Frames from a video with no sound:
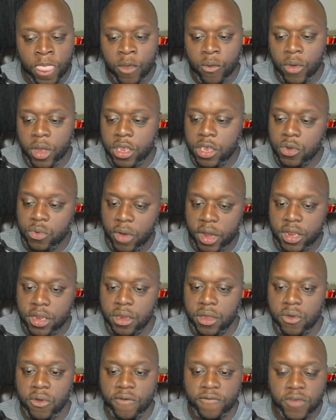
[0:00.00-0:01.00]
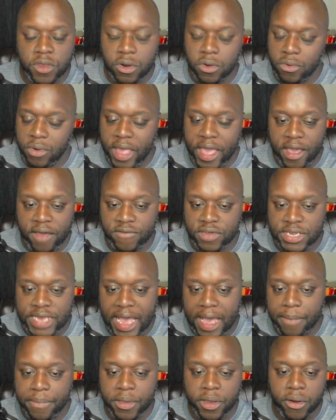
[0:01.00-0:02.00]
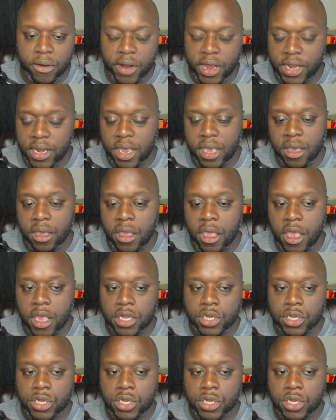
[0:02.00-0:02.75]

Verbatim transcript: What you'd want to do if you don't have a topic or idea,